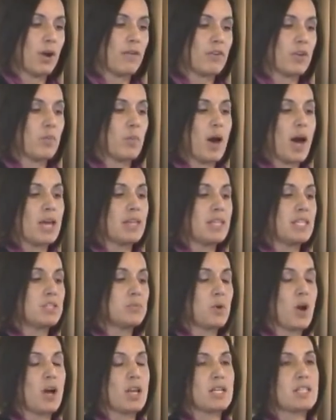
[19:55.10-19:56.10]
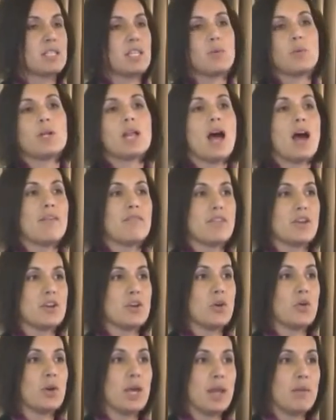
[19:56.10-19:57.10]
you buy these products, they will have their
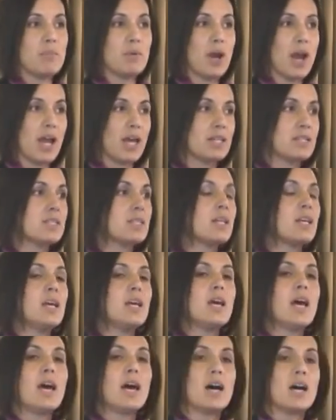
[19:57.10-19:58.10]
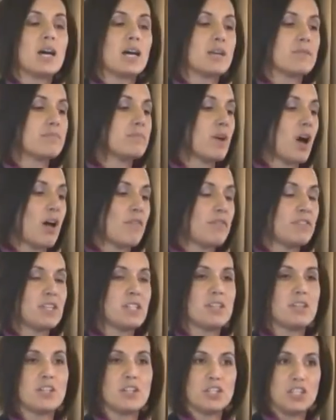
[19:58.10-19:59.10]
no-name brand.
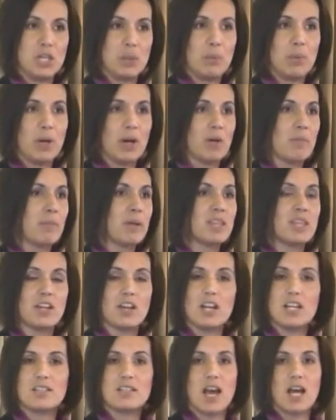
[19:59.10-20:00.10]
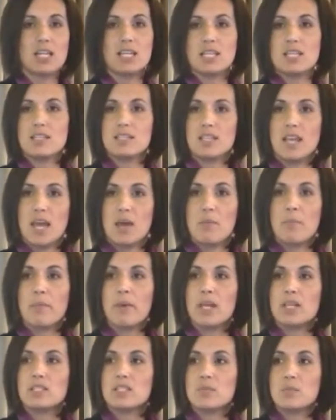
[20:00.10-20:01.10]
Often they're cheaper, but they're exactly the same
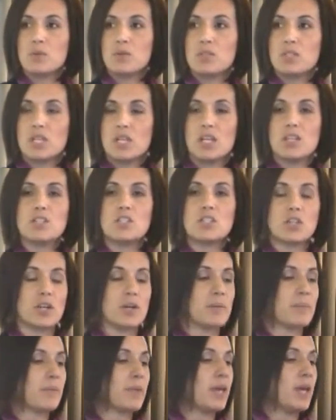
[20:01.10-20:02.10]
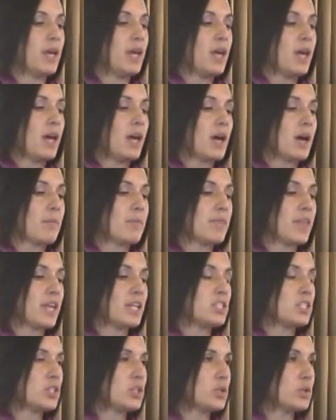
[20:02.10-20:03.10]
as the Boost and Ensure.
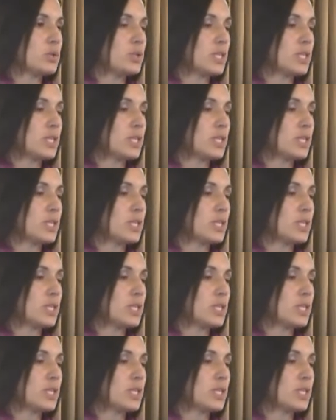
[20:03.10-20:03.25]
They do